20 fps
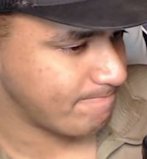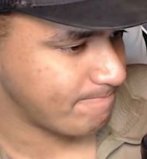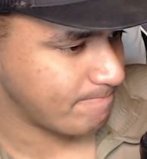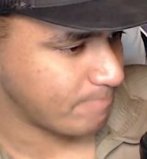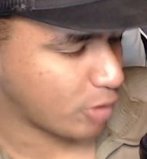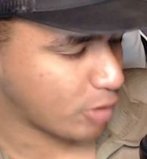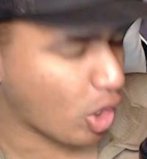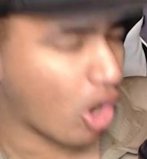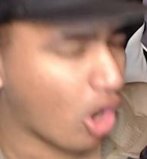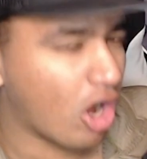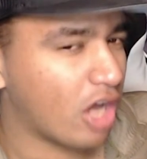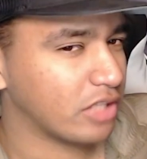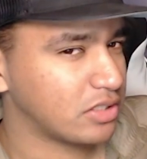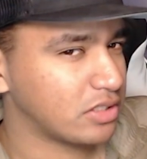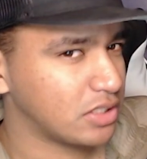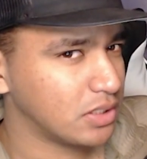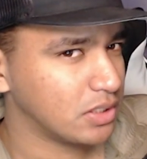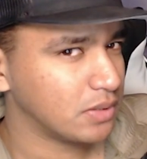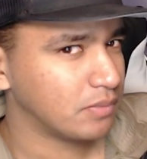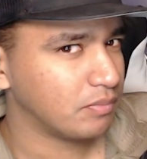
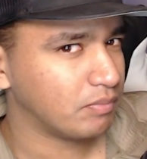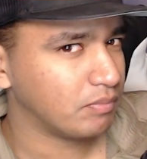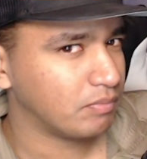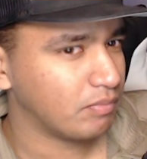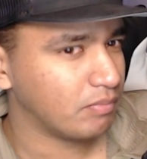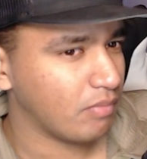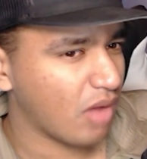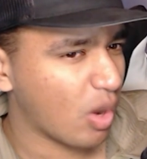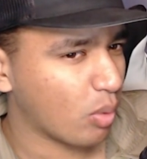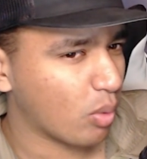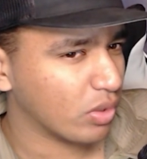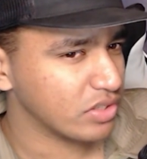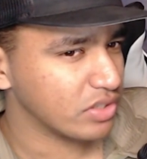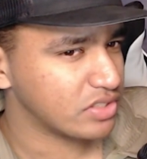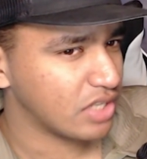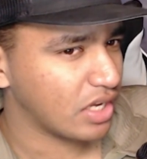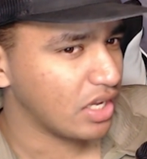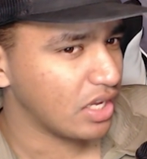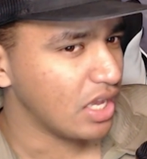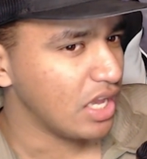caught. I want to
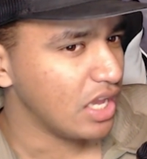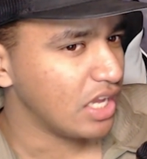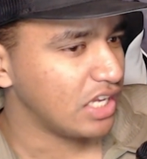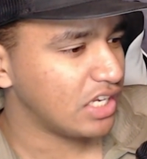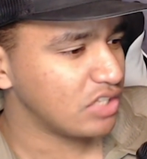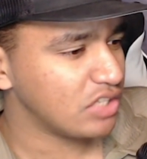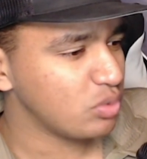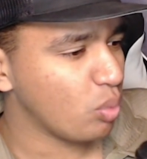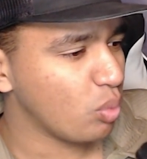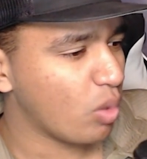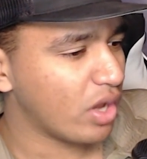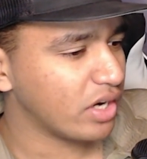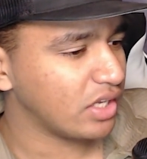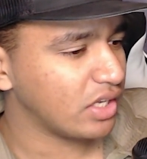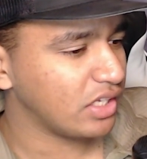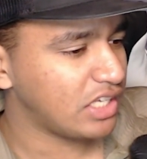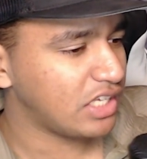say he doesn't want